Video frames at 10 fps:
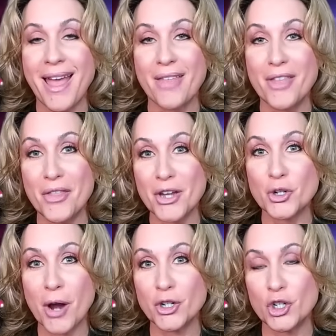And then they
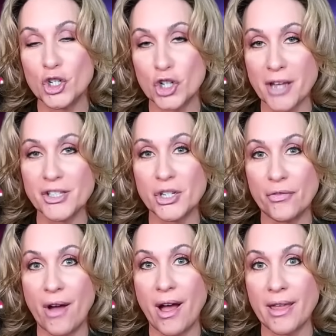tried to
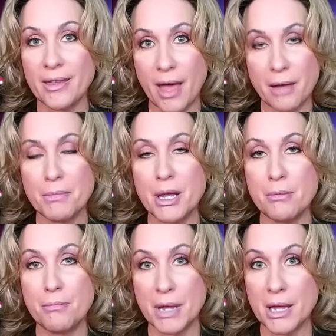justify
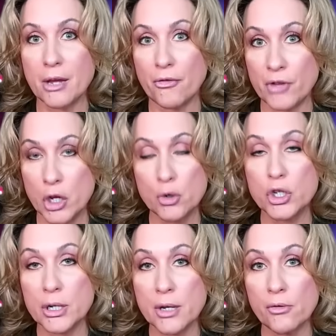Yetman being a
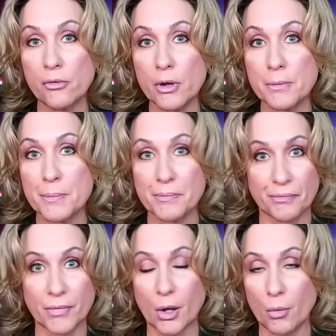fugitive
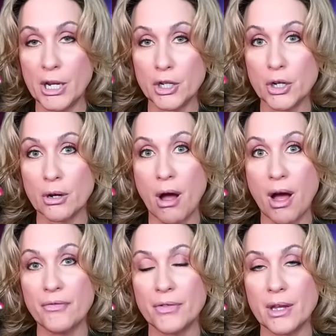when he took
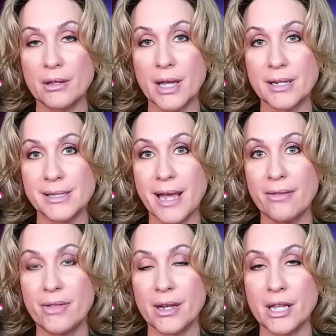off. They, they
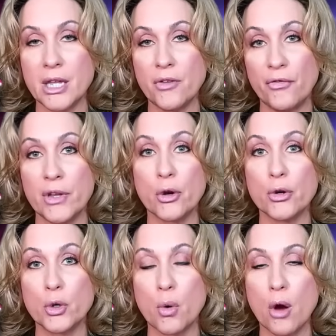said that he
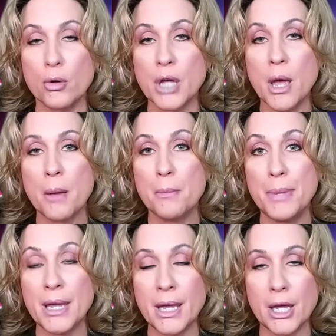feared, quote,
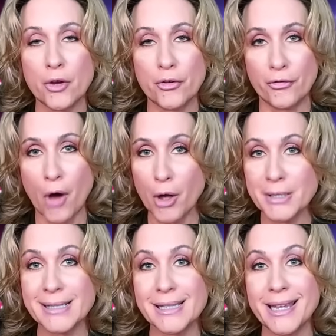being
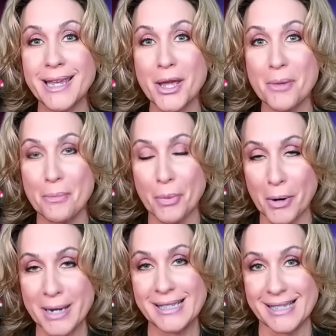falsely
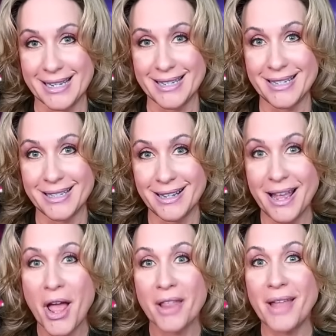imprisoned
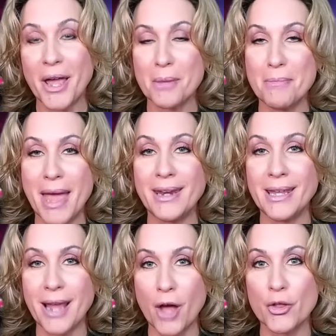like
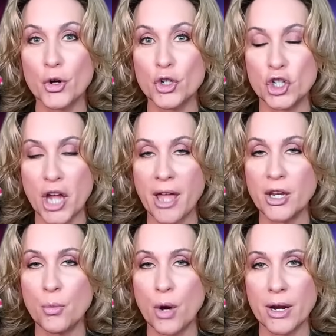many other
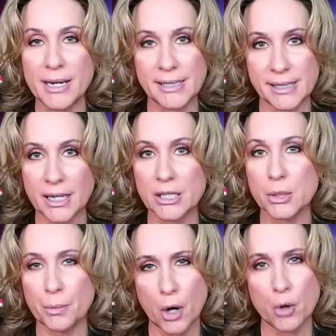January
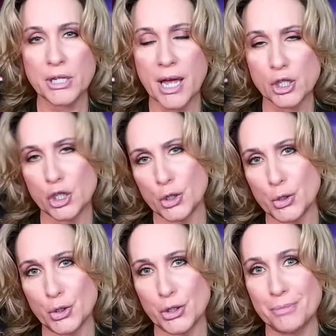6th
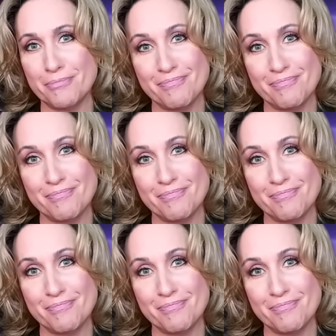protesters